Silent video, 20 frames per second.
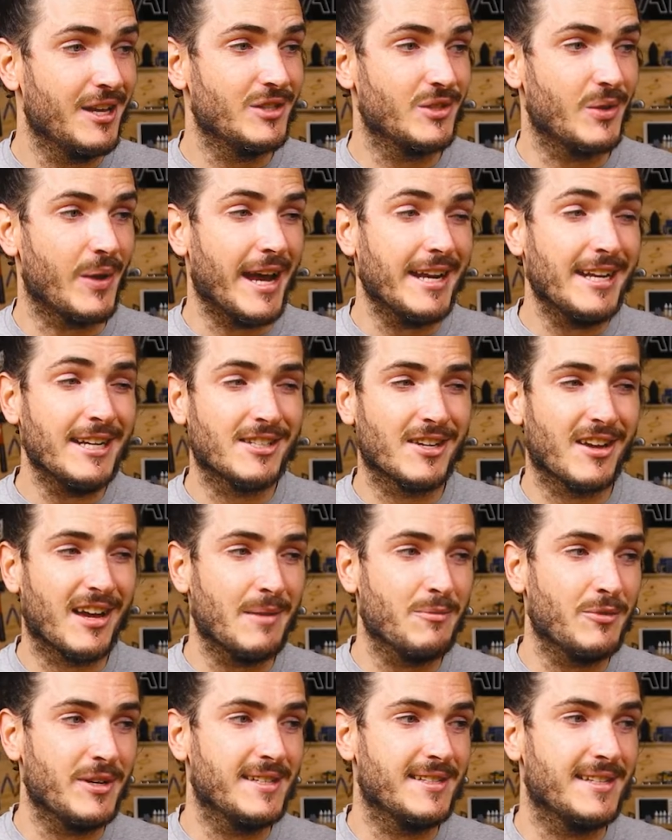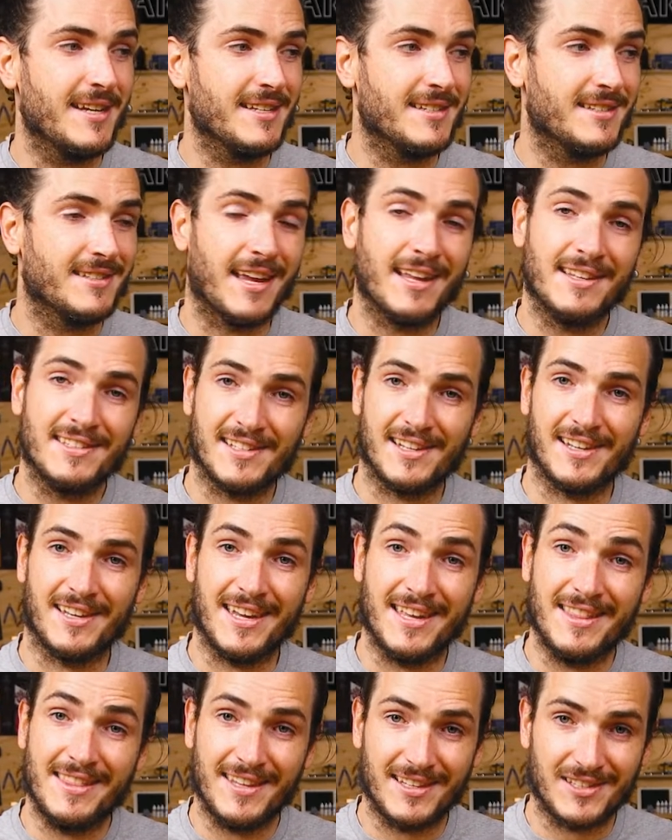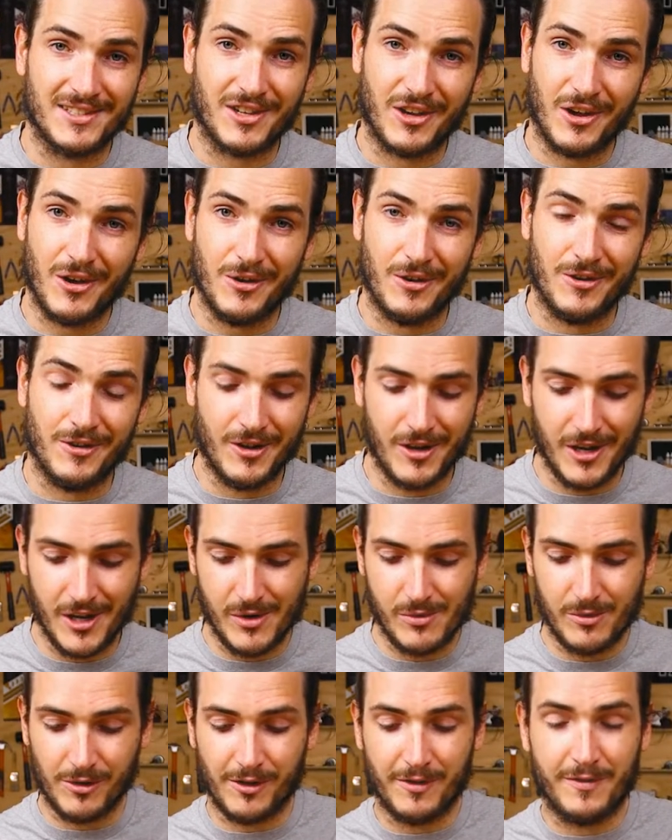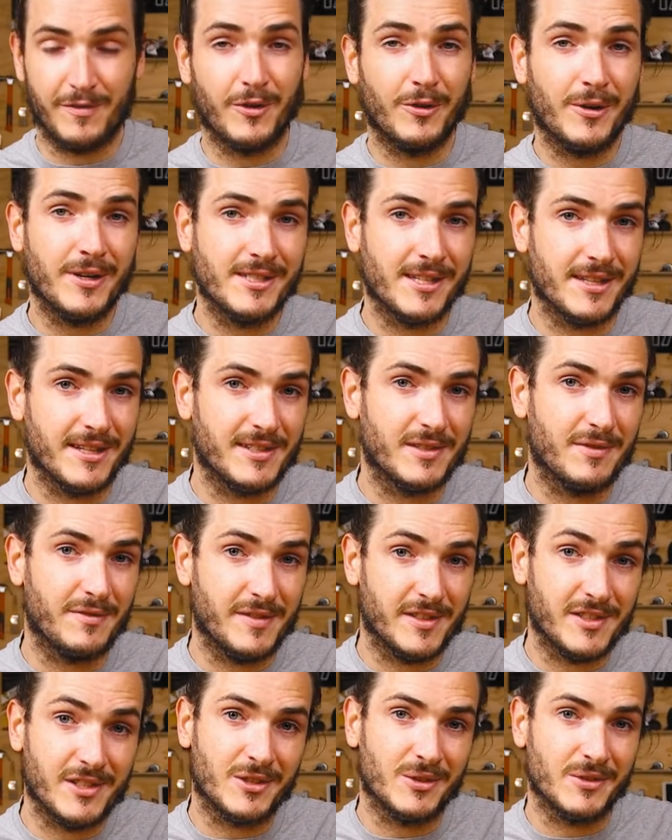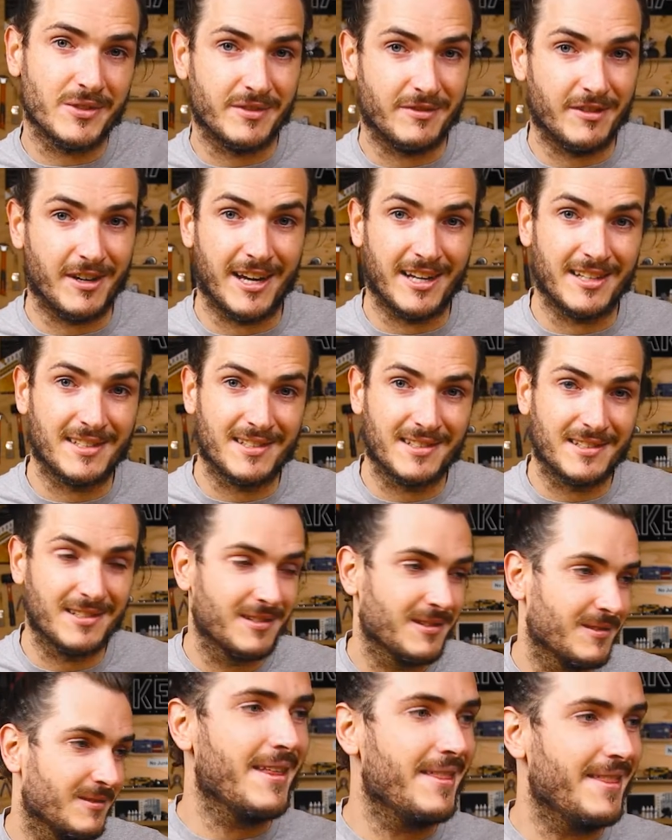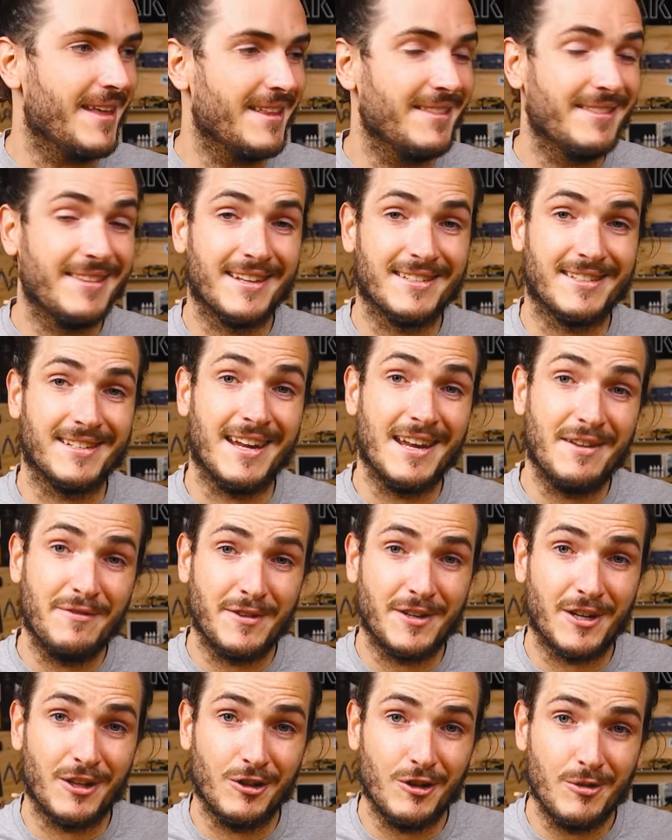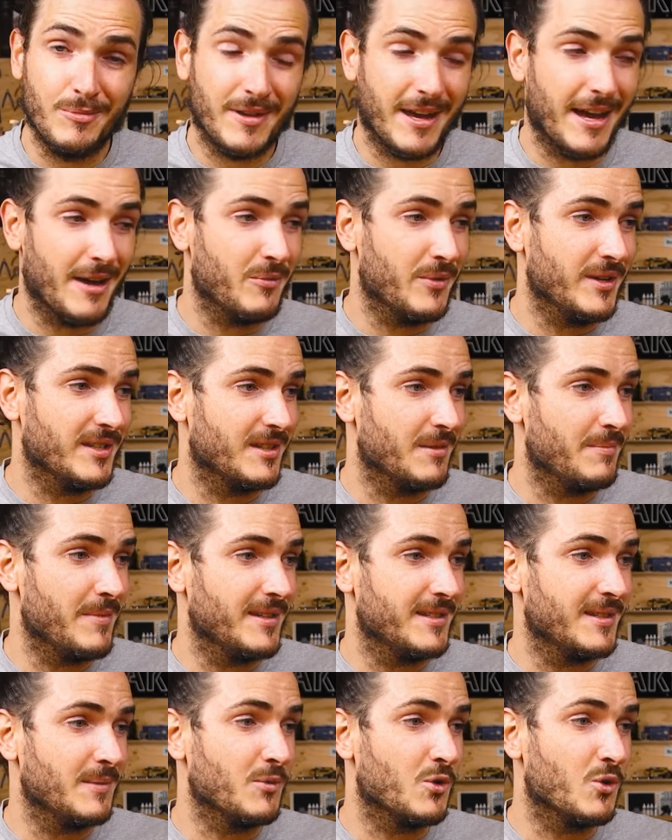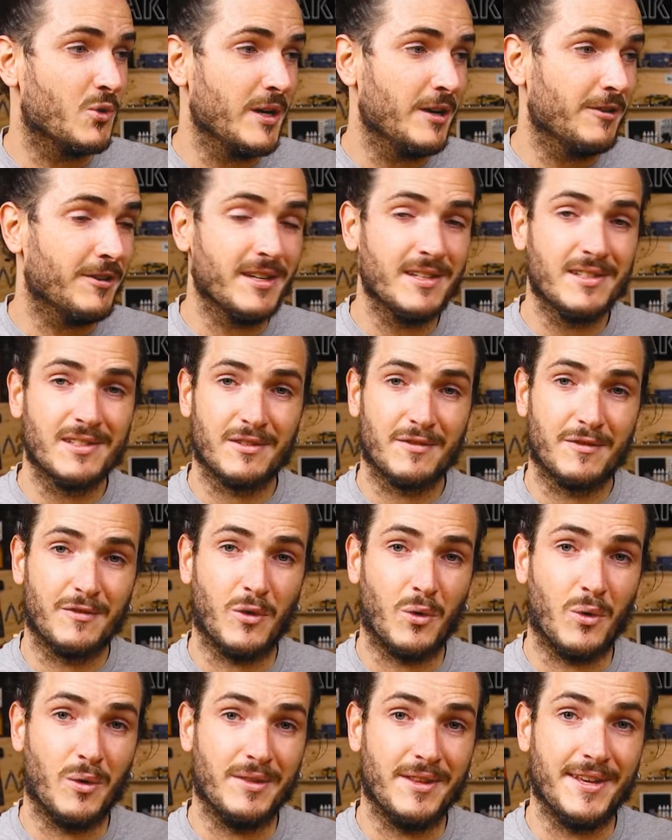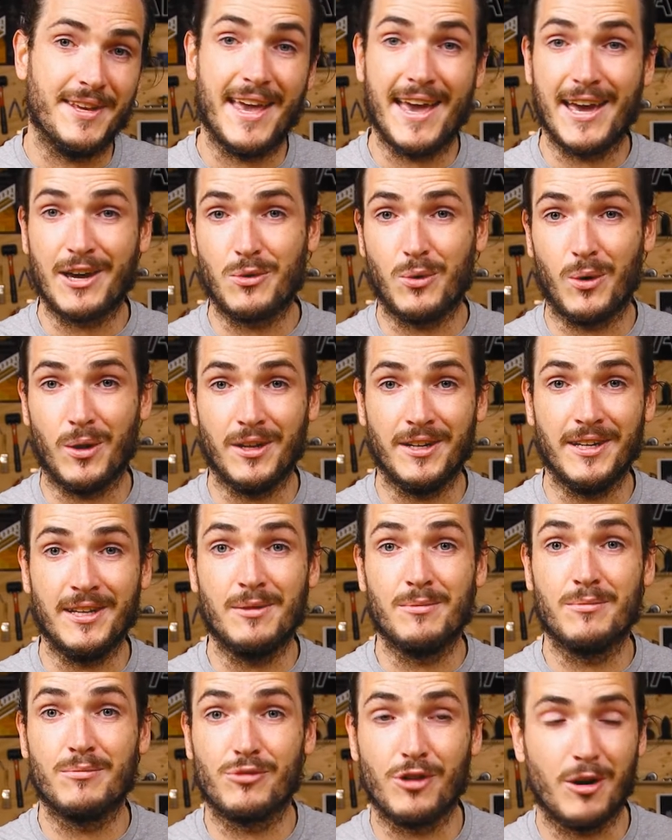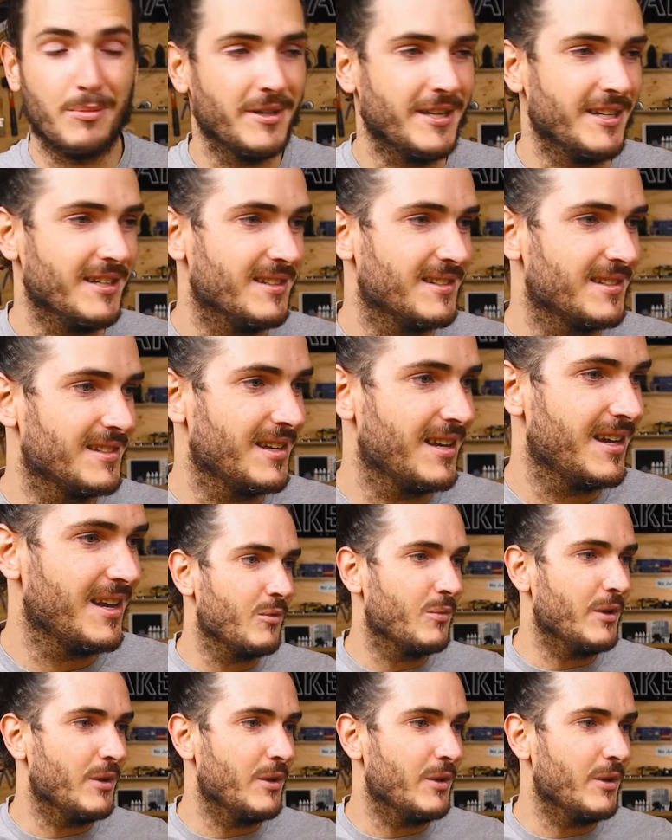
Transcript: So anytime we see sensor in this code, we're referring to this physical device. Then there's an infinite loop, and we submit some queries for the air quality properties.